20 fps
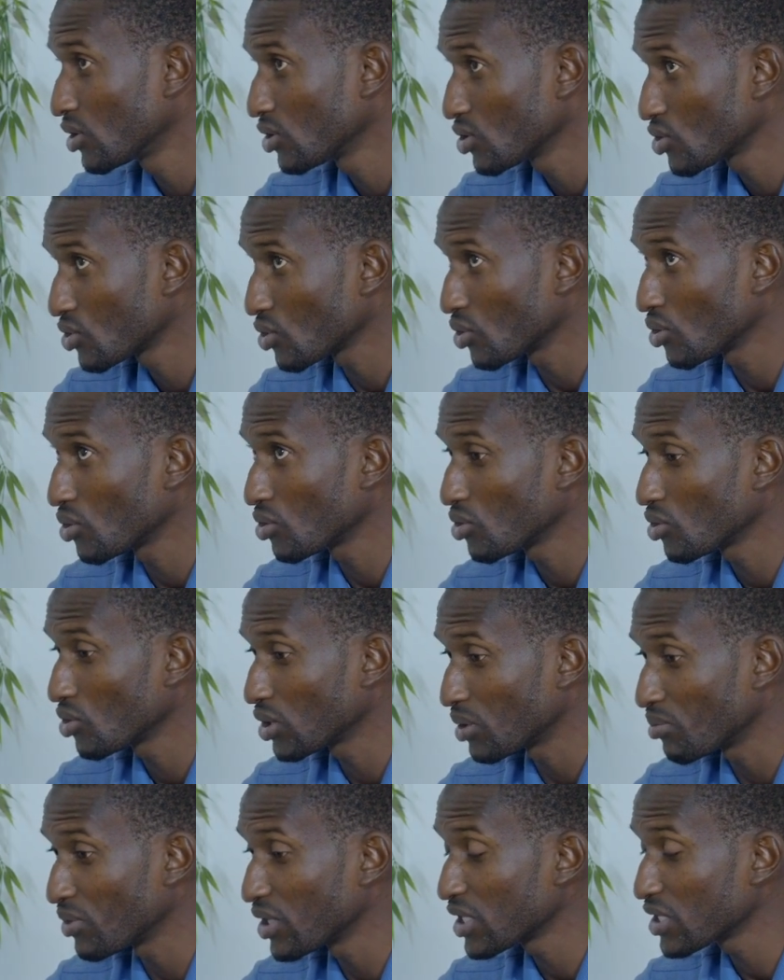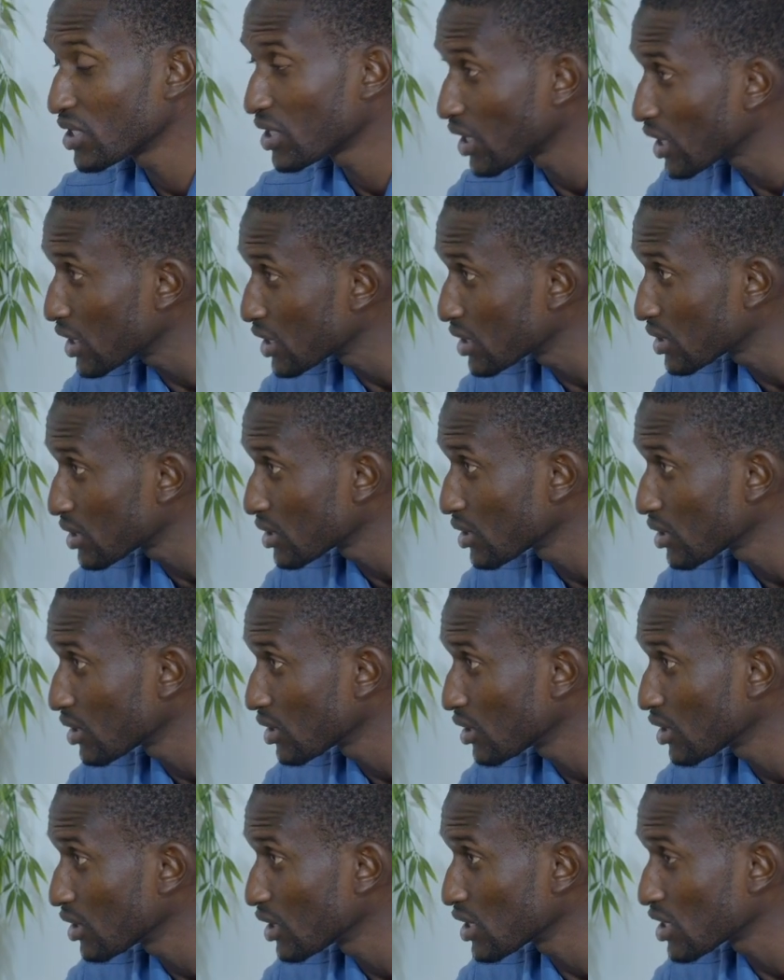So the ministry is
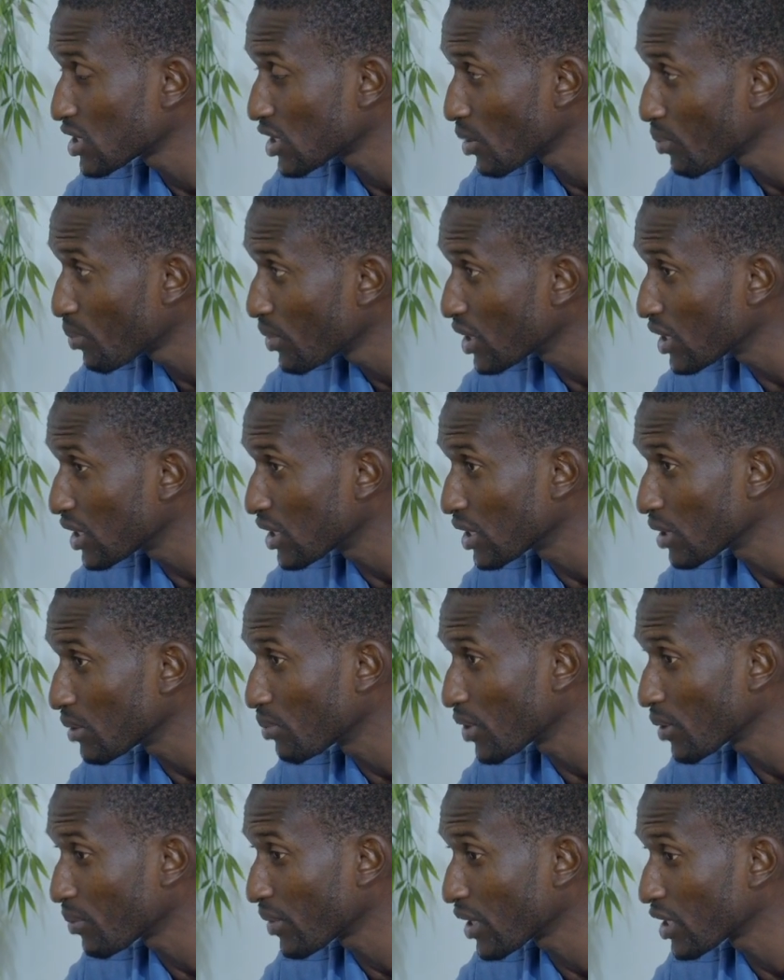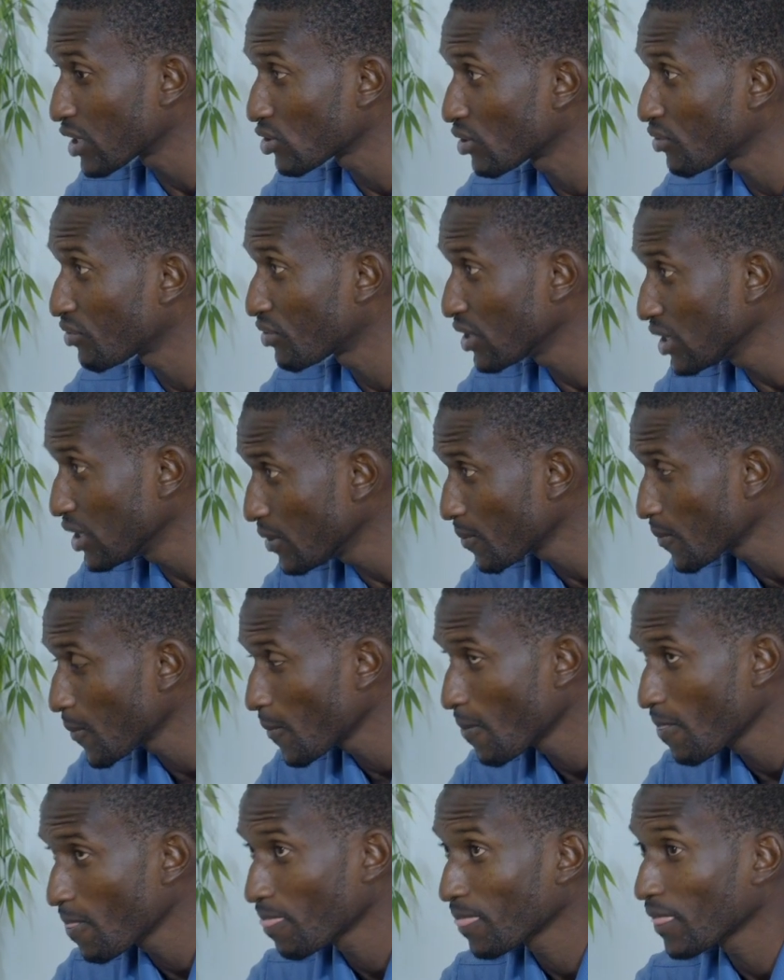chipping in the preparation fee,
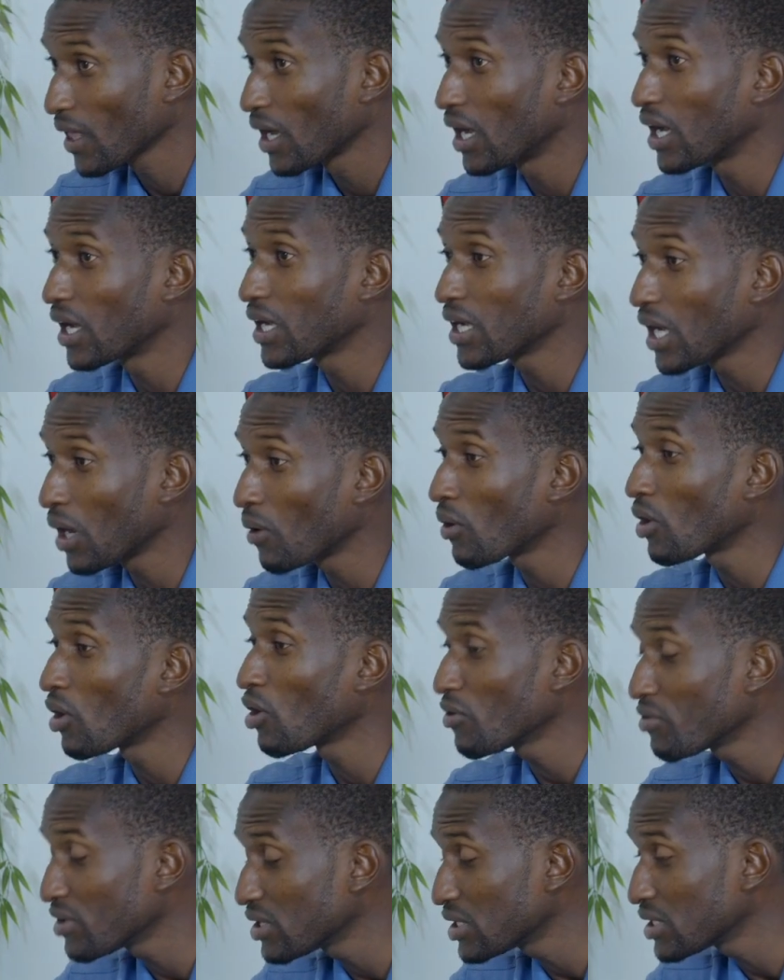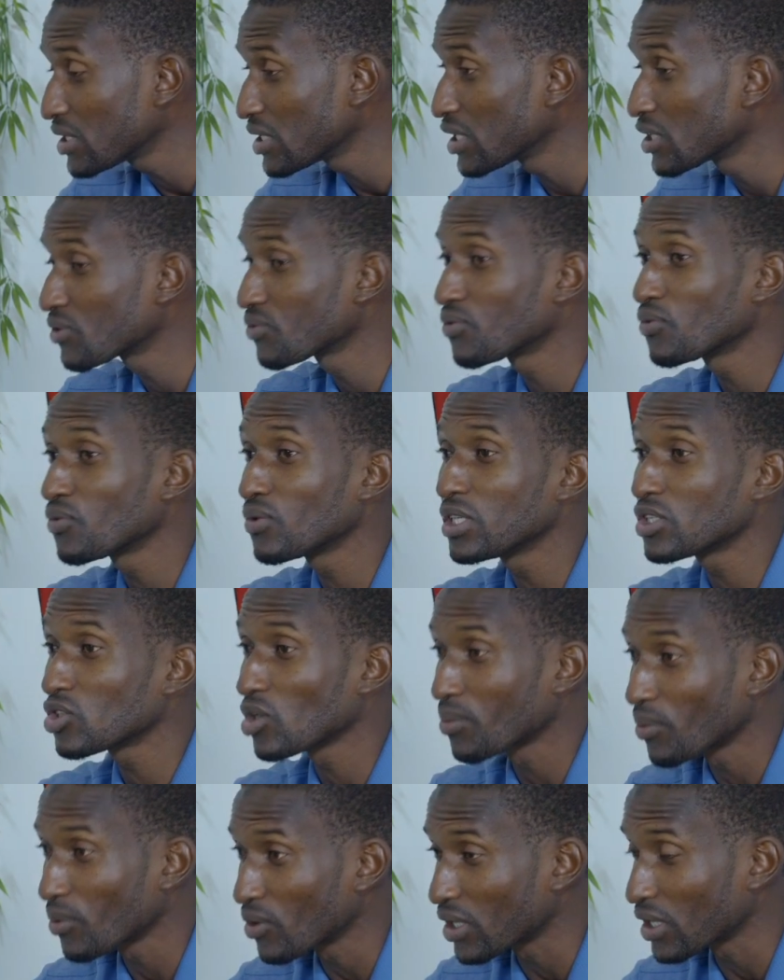and our office is fully
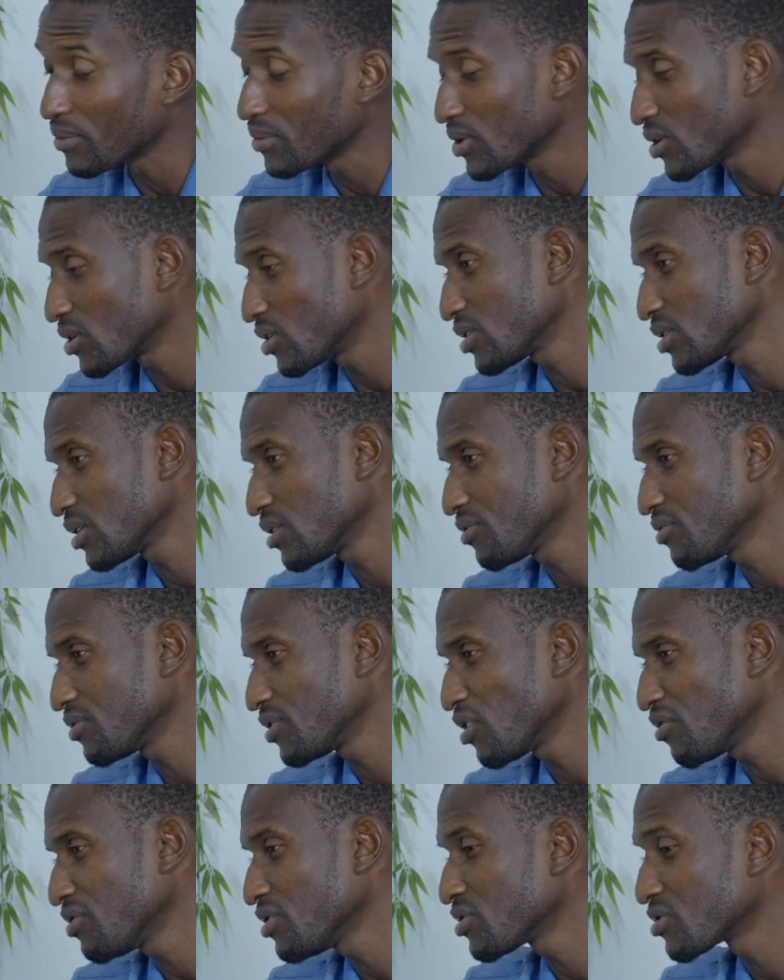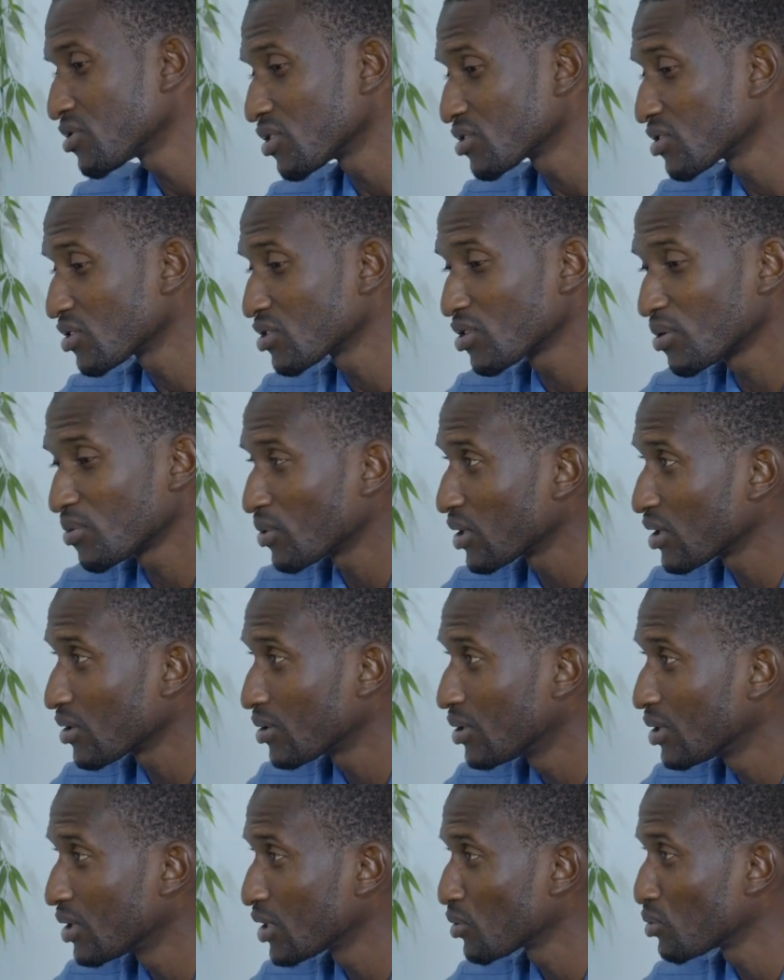supporting, because if the office does not support it,
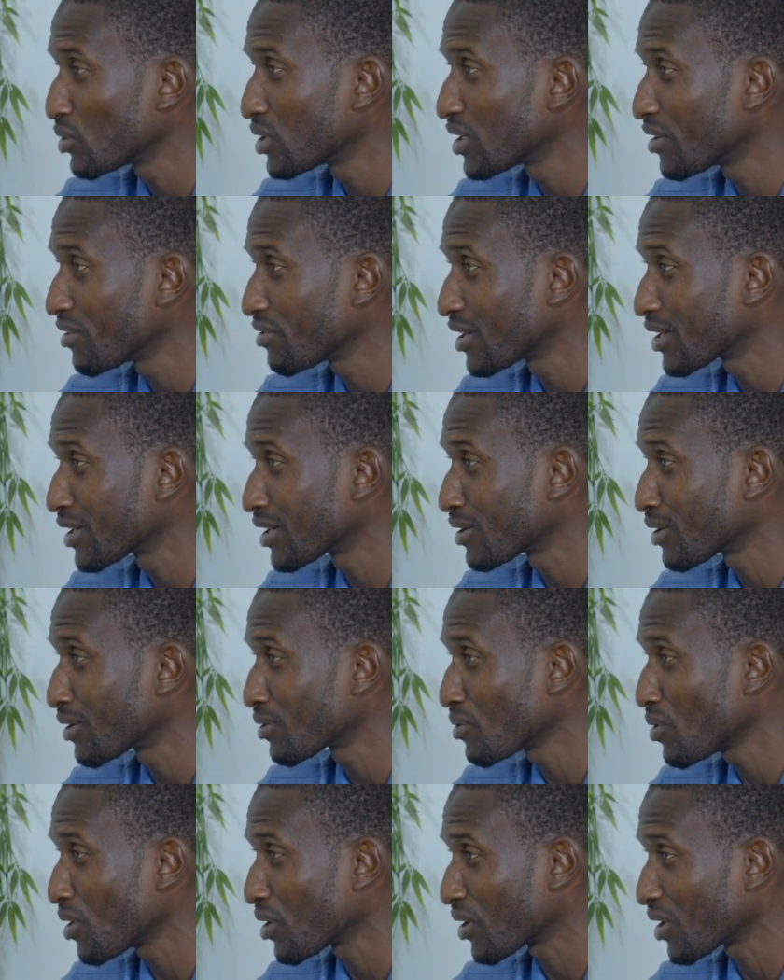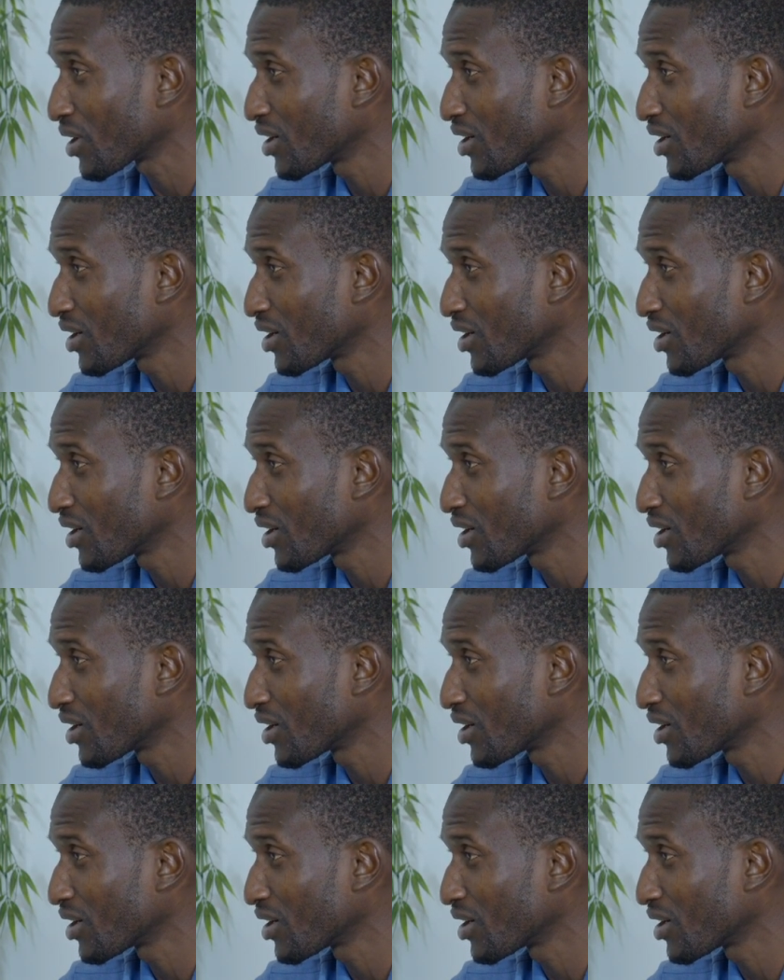it will definitely not work.